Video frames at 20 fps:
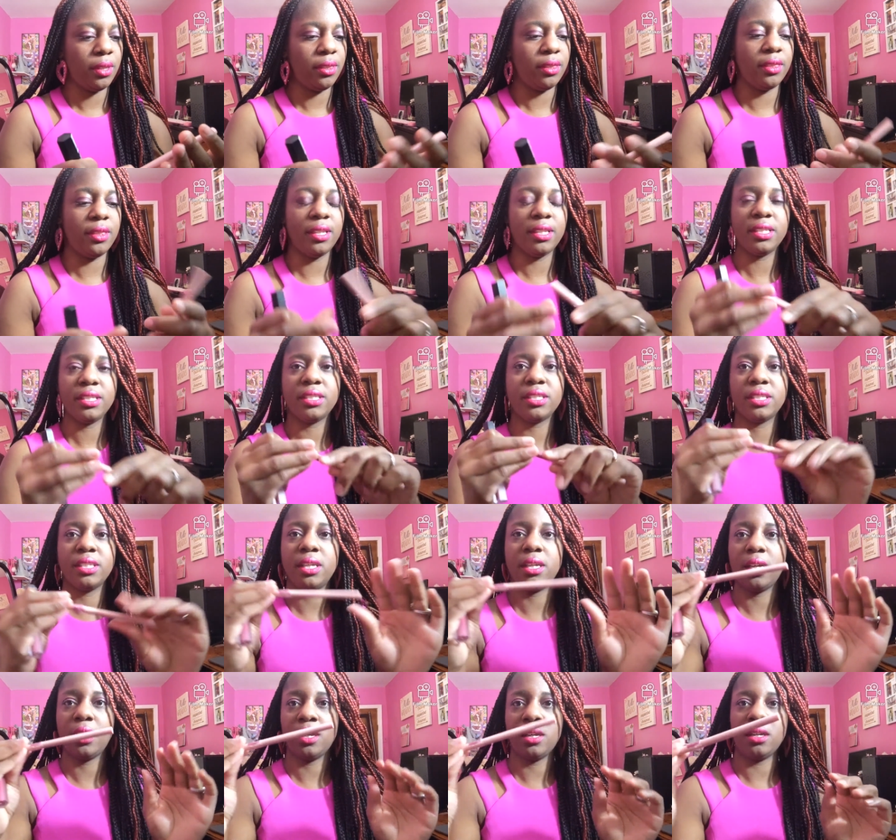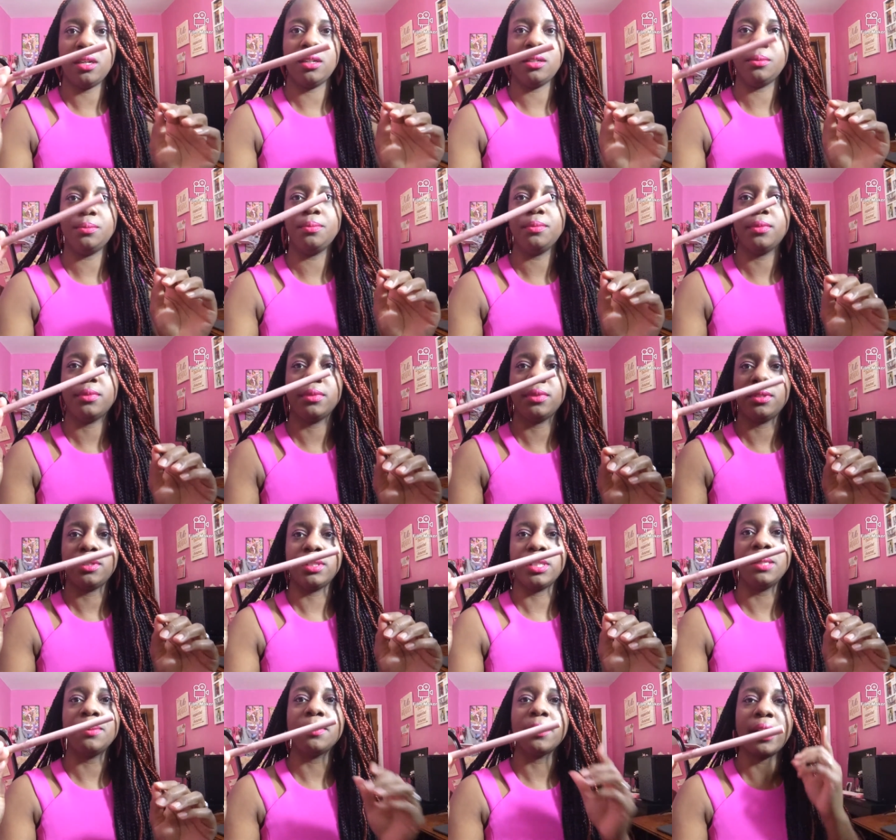with this um,
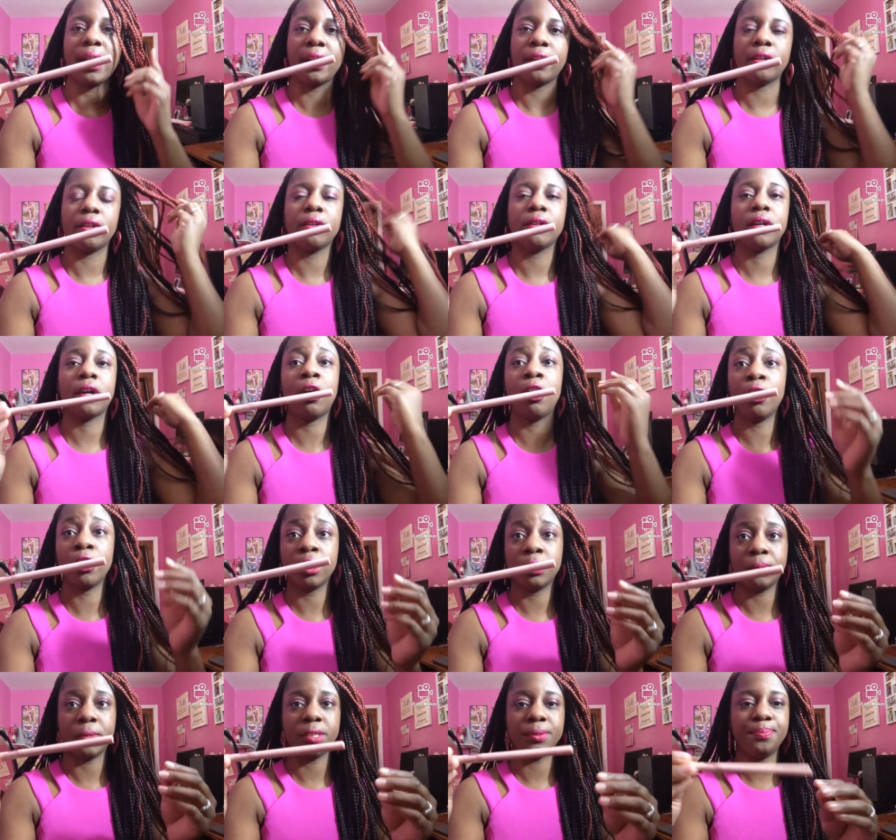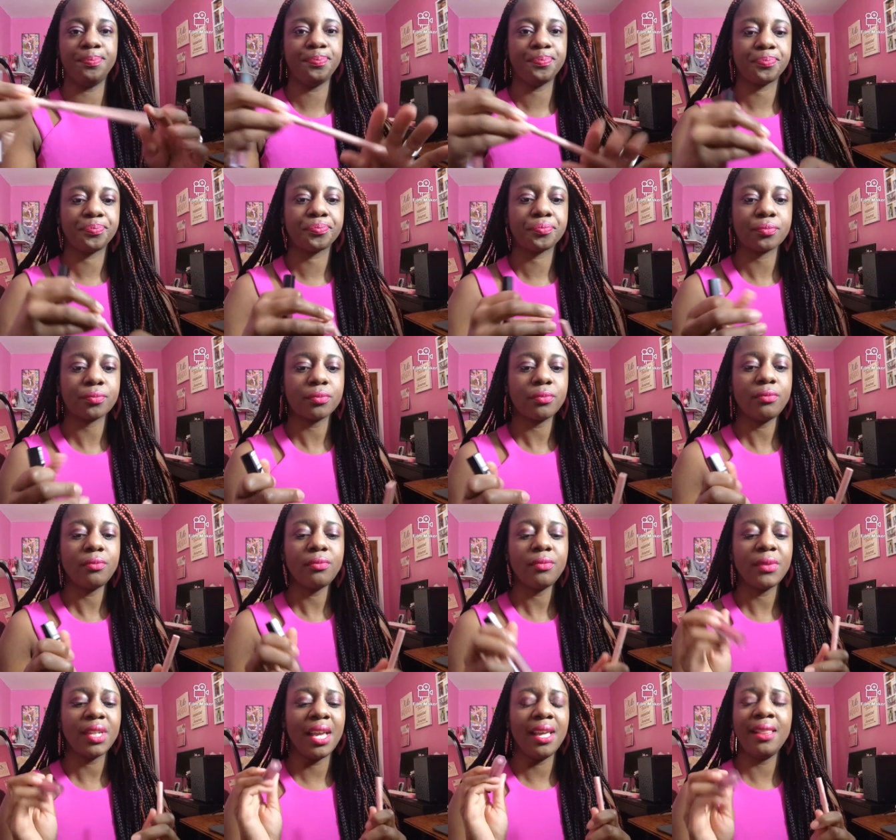lip liner, Cardamom.
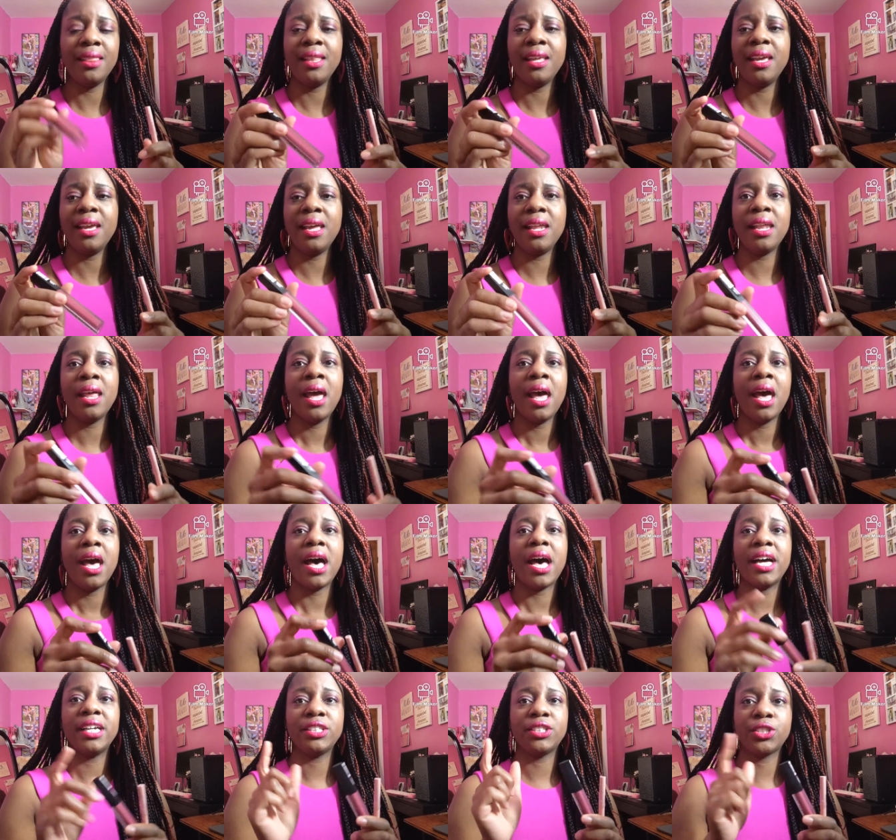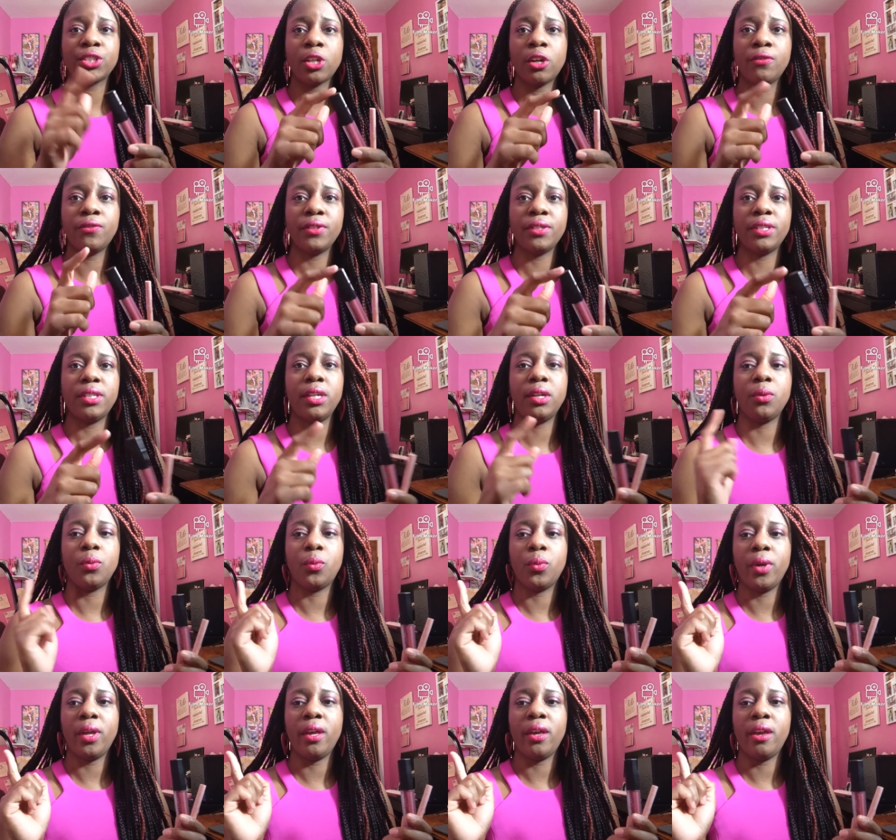And then I
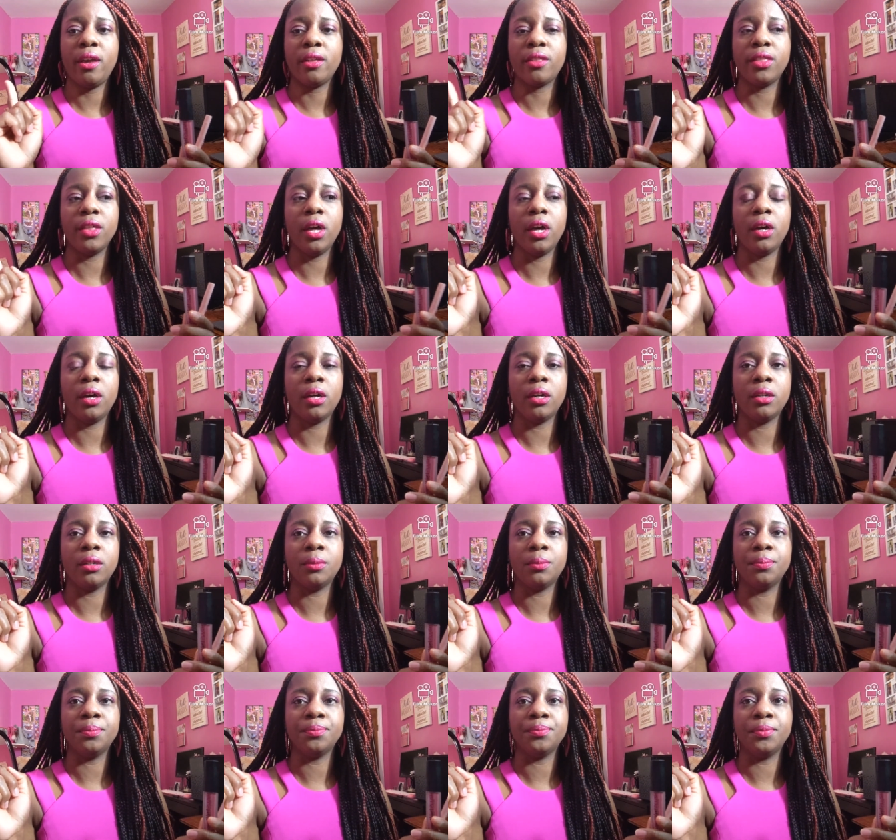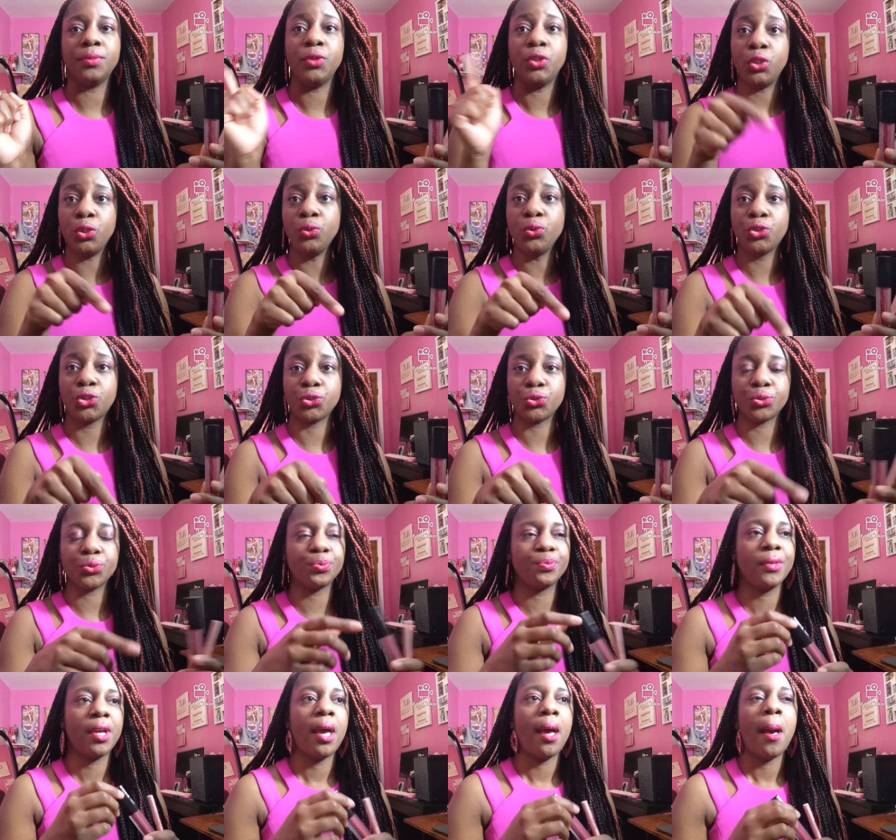softened it with um,
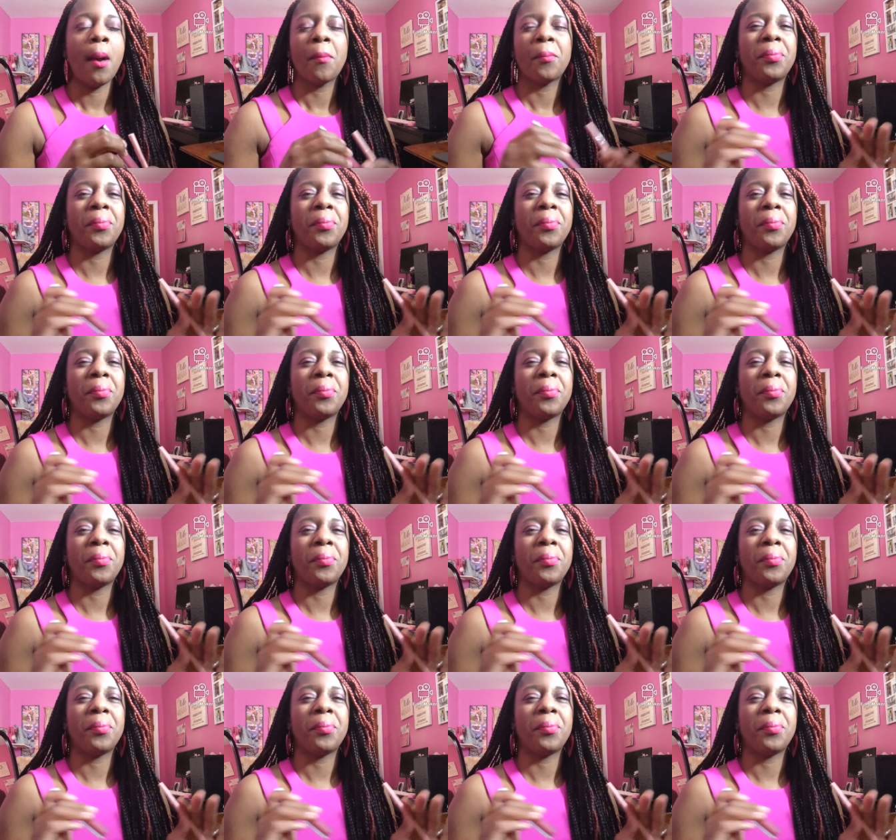Neutral,